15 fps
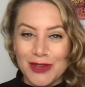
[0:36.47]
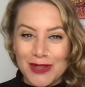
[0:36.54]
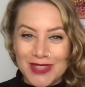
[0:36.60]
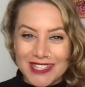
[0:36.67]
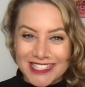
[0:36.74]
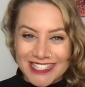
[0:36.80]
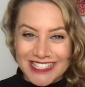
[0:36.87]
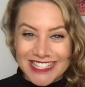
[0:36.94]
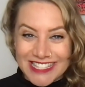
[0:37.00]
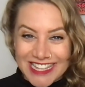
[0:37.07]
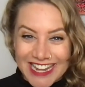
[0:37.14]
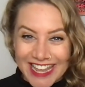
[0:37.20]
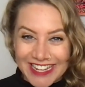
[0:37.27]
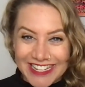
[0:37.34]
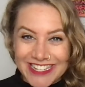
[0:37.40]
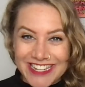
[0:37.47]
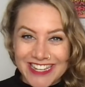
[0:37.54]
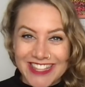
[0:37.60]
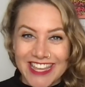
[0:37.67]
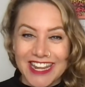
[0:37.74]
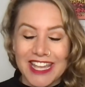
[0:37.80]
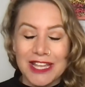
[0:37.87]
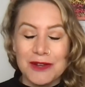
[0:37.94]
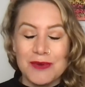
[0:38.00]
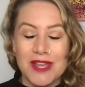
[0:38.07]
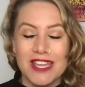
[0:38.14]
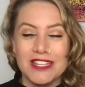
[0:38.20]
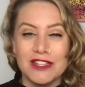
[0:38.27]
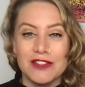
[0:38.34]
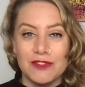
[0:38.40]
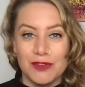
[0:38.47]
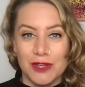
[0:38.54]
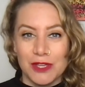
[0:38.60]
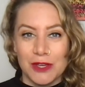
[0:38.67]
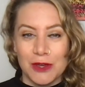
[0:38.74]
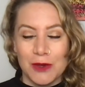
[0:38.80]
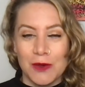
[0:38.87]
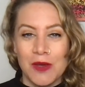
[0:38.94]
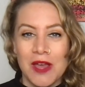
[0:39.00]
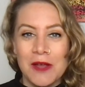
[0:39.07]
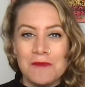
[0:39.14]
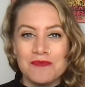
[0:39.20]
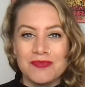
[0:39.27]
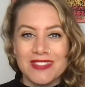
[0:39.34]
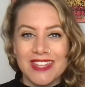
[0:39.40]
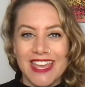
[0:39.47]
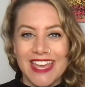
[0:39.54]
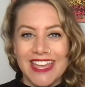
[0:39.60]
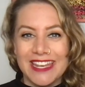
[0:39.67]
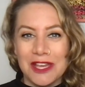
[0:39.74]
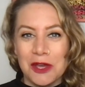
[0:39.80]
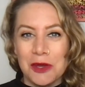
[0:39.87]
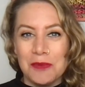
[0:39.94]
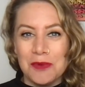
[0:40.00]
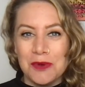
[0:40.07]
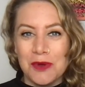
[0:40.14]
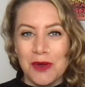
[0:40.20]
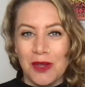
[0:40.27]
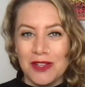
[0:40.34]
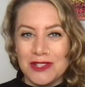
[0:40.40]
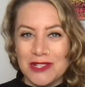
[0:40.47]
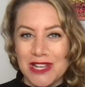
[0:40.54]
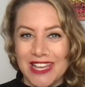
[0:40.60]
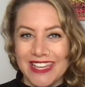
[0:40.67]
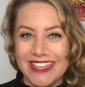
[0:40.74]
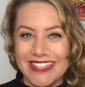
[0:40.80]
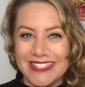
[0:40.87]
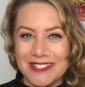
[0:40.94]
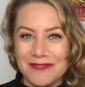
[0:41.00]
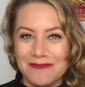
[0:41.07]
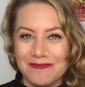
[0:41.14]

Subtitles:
This is a selection that I created for you, and I hope you're going to like it.